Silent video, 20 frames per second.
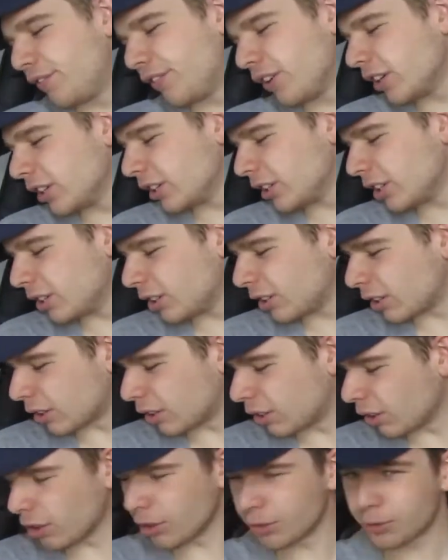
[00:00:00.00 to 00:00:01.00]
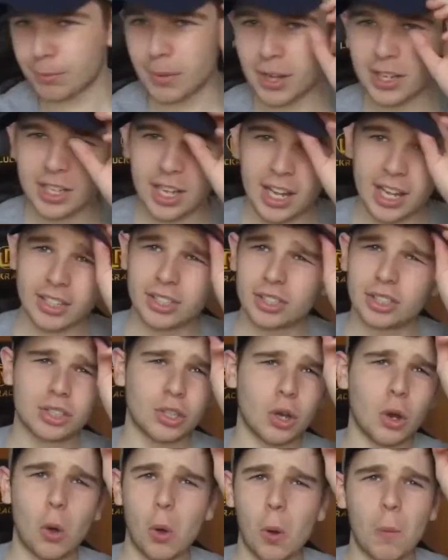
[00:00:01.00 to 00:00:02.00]
oh god mate, they are
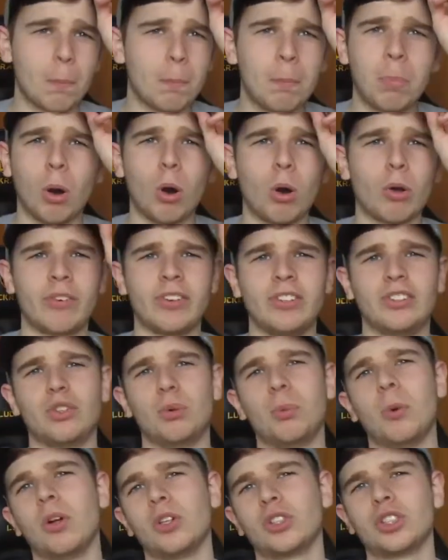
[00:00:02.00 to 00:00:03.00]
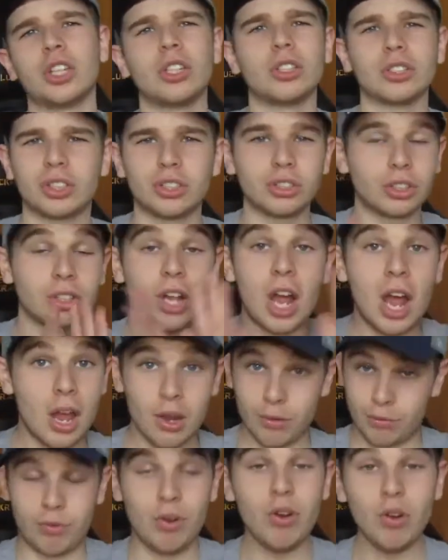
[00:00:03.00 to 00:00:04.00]
so boring to watch. And also just
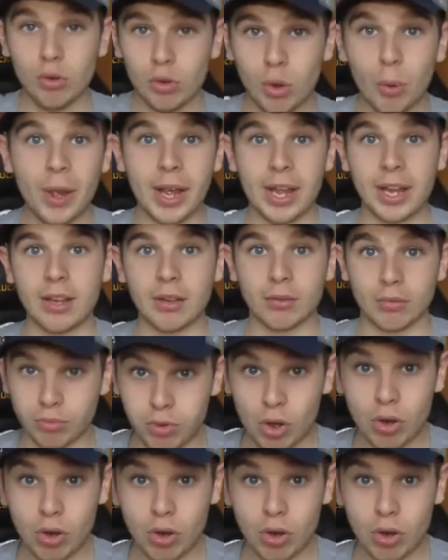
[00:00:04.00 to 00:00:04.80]
real quick,